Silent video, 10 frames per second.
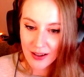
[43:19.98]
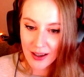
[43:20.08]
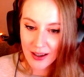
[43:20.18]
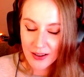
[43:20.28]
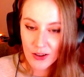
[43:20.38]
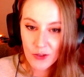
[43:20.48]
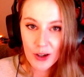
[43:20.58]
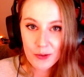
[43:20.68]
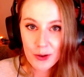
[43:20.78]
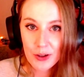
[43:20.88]
Yeah, and of course. For
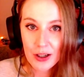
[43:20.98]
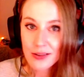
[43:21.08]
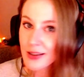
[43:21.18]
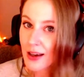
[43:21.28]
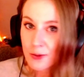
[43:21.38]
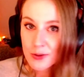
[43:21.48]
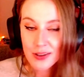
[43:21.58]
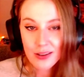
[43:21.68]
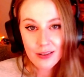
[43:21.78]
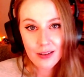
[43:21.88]
everyone else, I will
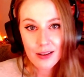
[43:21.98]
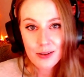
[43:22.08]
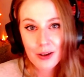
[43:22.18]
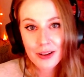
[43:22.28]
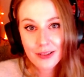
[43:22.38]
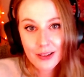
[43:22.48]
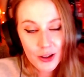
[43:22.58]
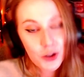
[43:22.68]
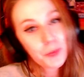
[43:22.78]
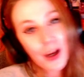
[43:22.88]
see you in the next one.
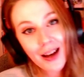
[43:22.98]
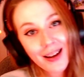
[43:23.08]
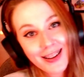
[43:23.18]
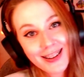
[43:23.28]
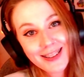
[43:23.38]
Goodbye.